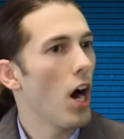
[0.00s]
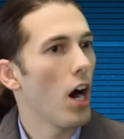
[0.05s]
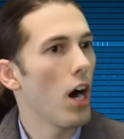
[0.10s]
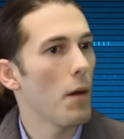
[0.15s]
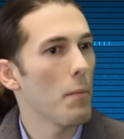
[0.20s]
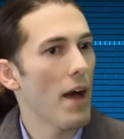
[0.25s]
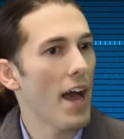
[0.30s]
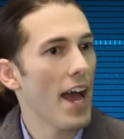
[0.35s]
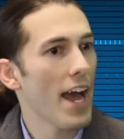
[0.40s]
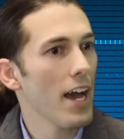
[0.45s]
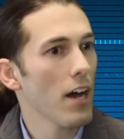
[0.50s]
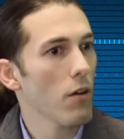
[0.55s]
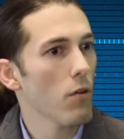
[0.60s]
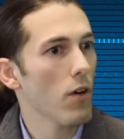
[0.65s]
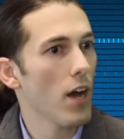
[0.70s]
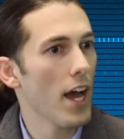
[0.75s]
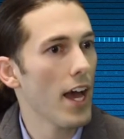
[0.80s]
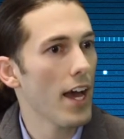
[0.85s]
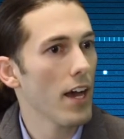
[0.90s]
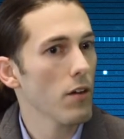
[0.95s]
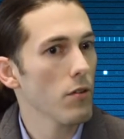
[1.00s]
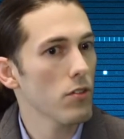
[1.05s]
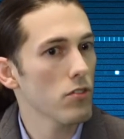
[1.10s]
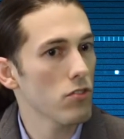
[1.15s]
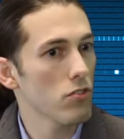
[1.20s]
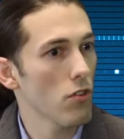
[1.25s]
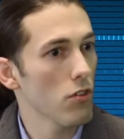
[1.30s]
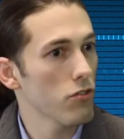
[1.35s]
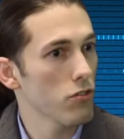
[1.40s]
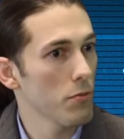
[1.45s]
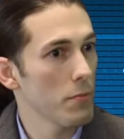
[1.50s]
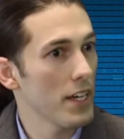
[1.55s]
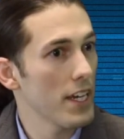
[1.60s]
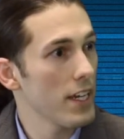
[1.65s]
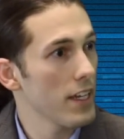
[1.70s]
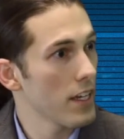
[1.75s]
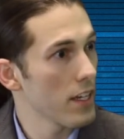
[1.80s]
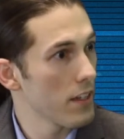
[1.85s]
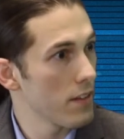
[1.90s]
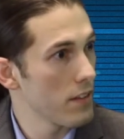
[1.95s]
Right. How is social
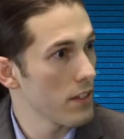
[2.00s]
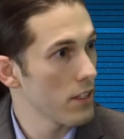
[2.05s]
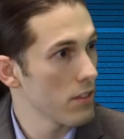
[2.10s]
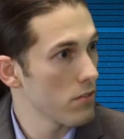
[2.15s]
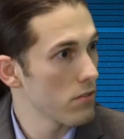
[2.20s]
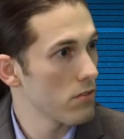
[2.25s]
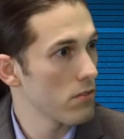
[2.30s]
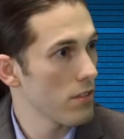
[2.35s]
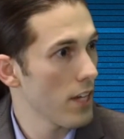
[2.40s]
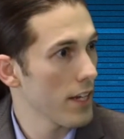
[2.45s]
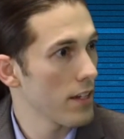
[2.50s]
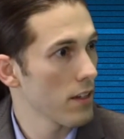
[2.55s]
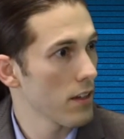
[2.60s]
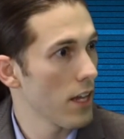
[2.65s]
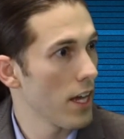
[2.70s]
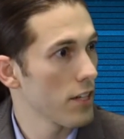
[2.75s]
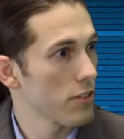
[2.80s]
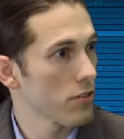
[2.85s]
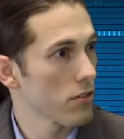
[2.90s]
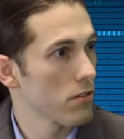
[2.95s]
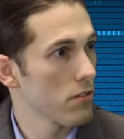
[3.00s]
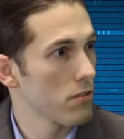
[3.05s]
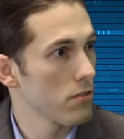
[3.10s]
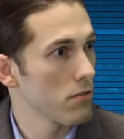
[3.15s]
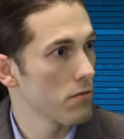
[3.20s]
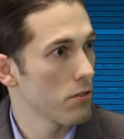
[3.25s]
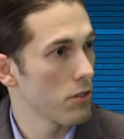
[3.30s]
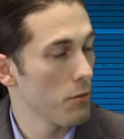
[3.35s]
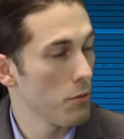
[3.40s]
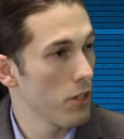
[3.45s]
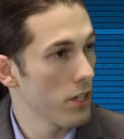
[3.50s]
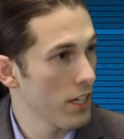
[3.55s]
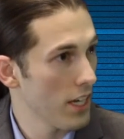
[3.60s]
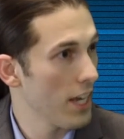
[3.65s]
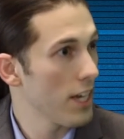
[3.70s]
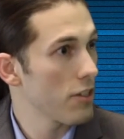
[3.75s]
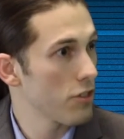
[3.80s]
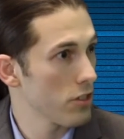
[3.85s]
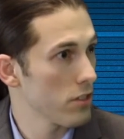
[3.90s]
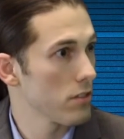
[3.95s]
media and these technological
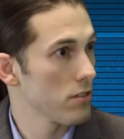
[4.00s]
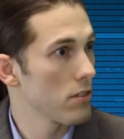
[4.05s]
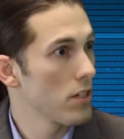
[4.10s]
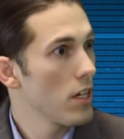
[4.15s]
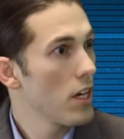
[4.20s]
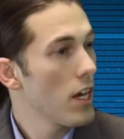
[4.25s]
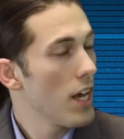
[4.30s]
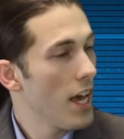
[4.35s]
communication